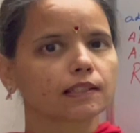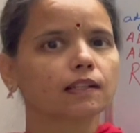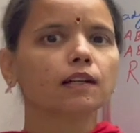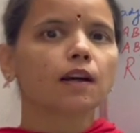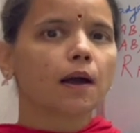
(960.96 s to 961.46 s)

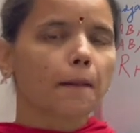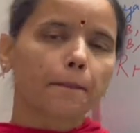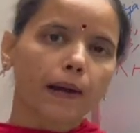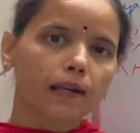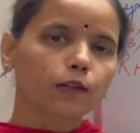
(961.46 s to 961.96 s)
a
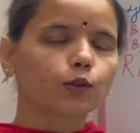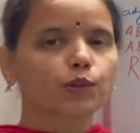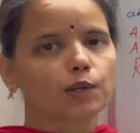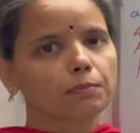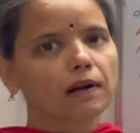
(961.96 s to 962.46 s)

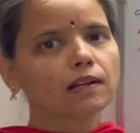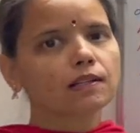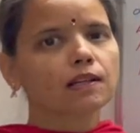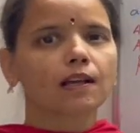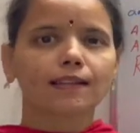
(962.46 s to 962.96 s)
parallelogram are
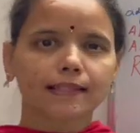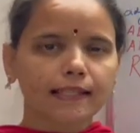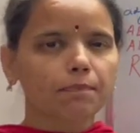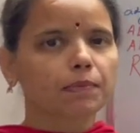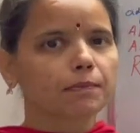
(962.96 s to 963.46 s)

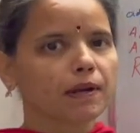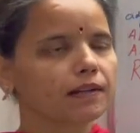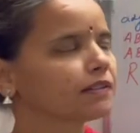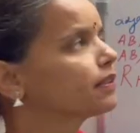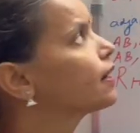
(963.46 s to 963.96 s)

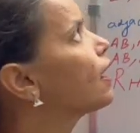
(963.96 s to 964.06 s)
supplementary.